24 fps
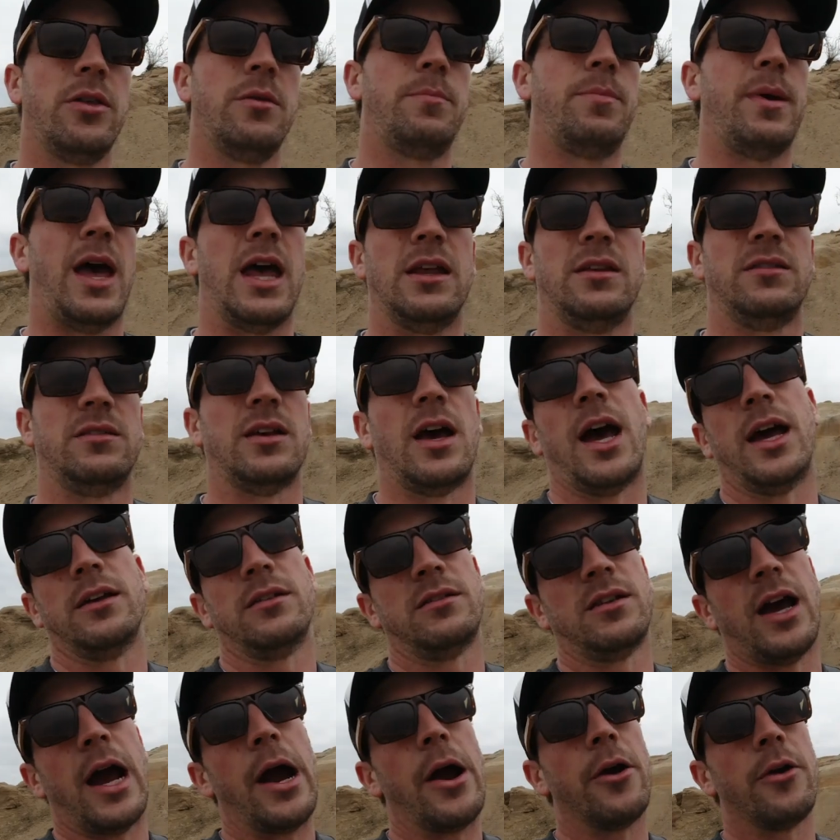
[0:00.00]
the best size
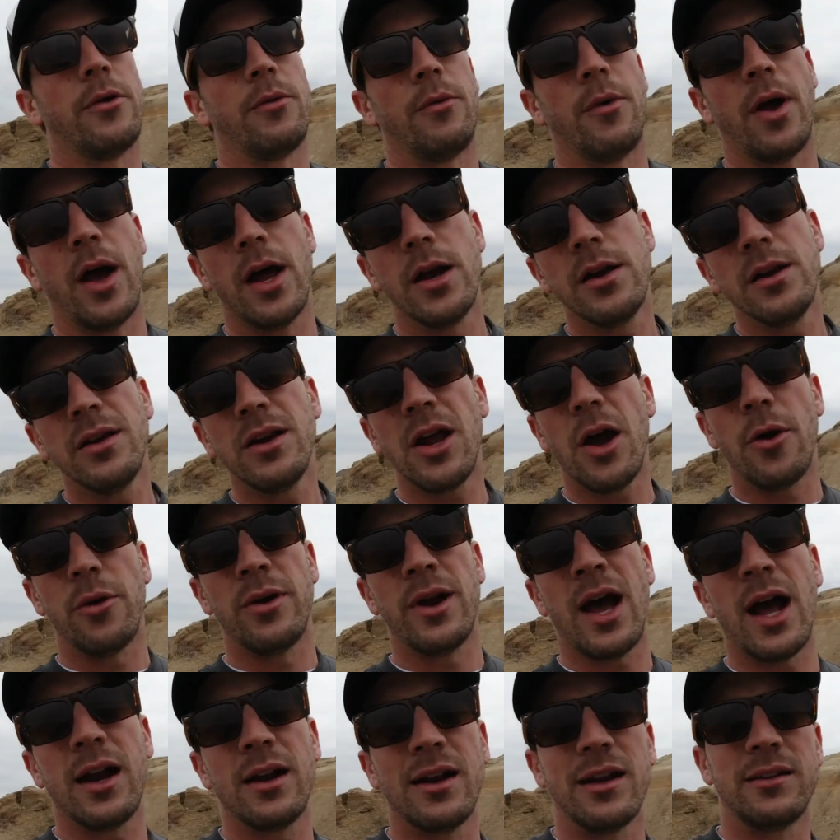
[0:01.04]
tire to run? No,
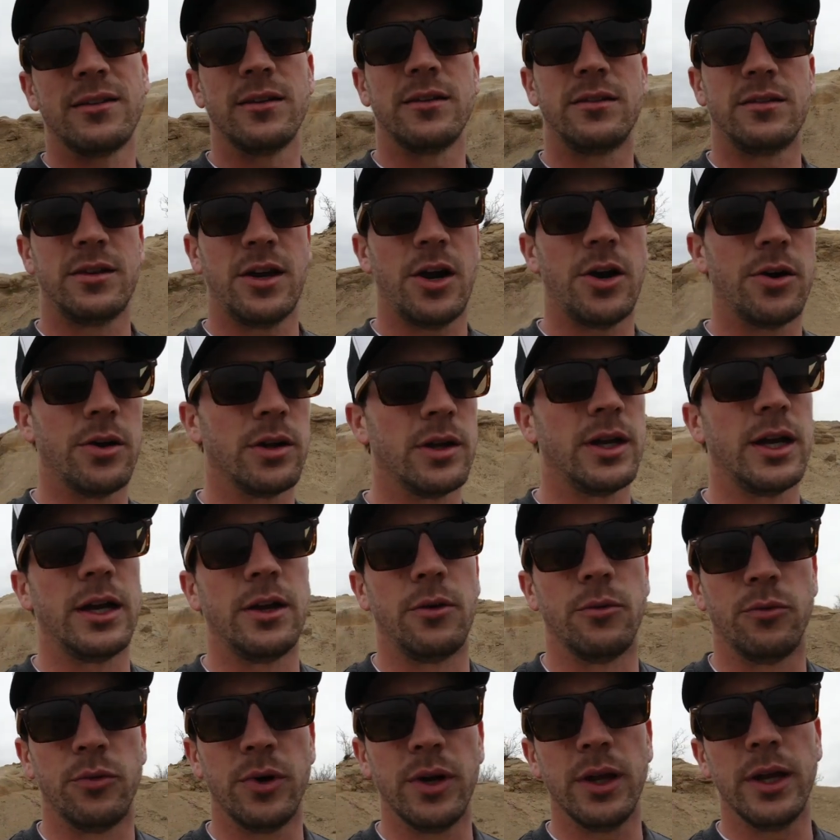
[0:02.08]
not necessarily.
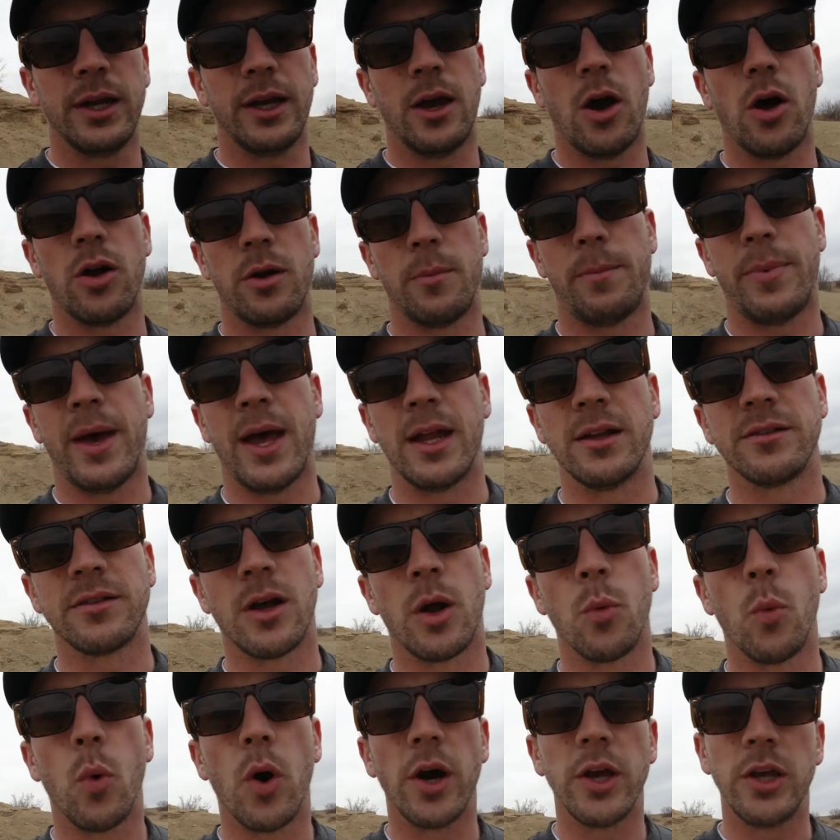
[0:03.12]
It really all depends
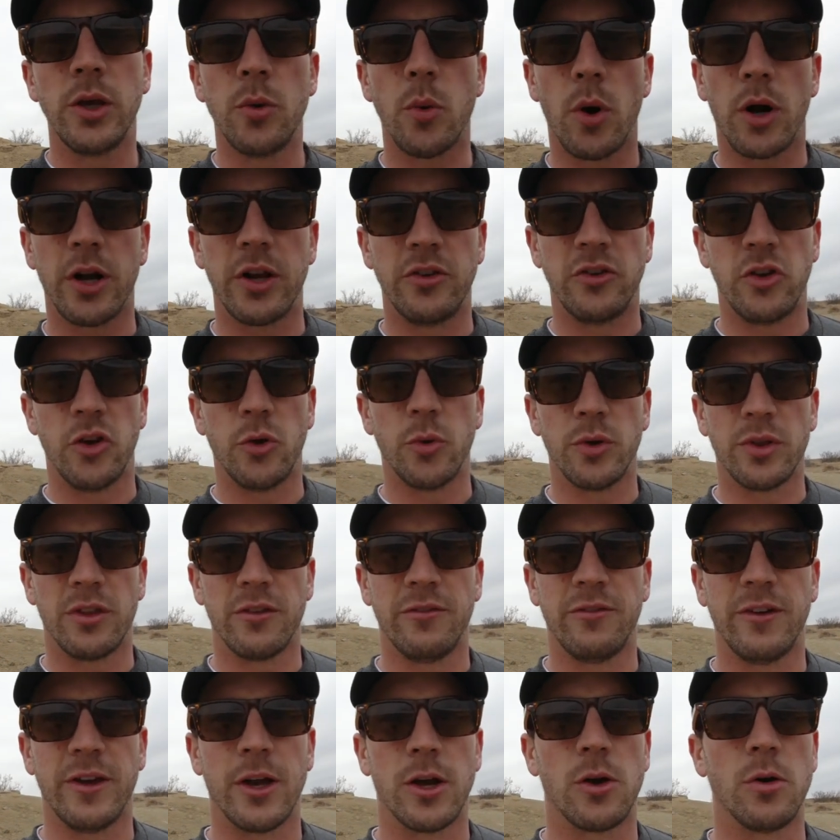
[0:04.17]
on what you want to do with
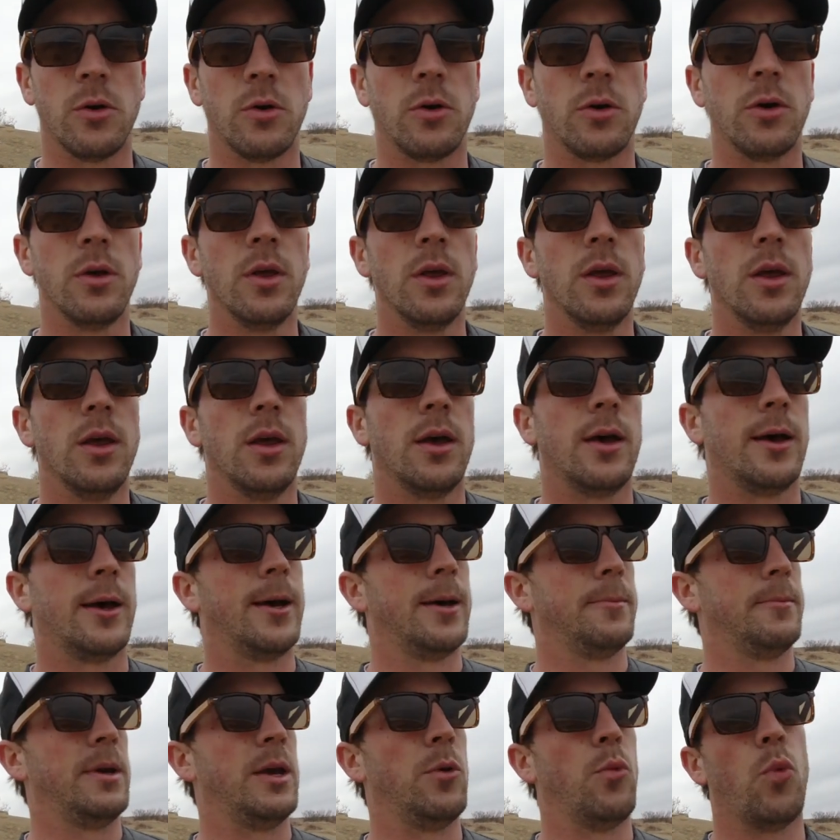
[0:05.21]
the vehicle
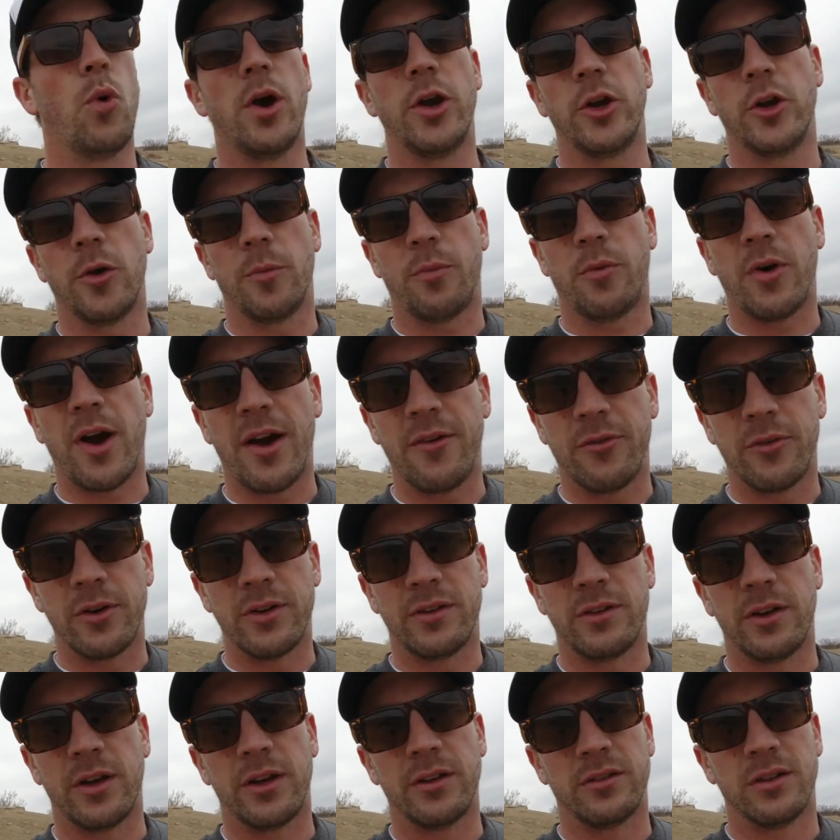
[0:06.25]
um, and what your
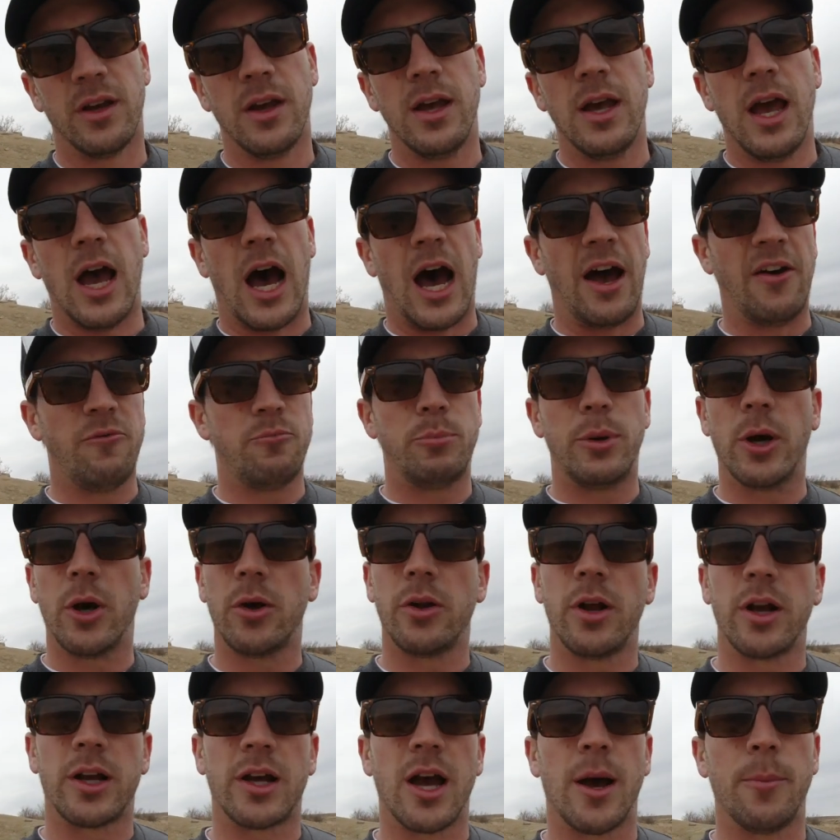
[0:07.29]
preference is. I've
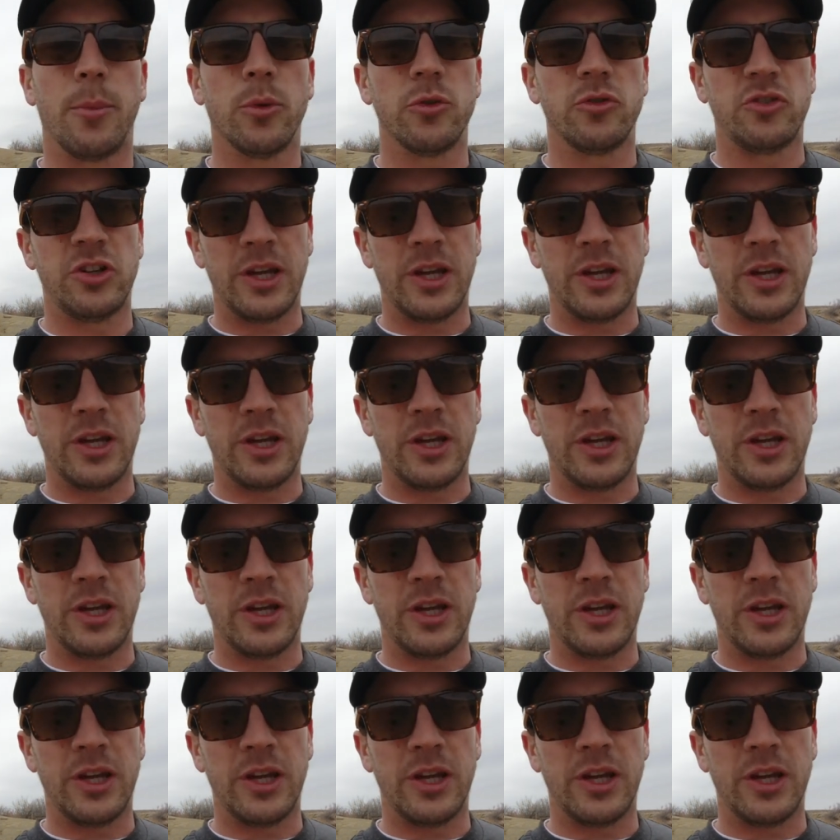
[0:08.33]
built a couple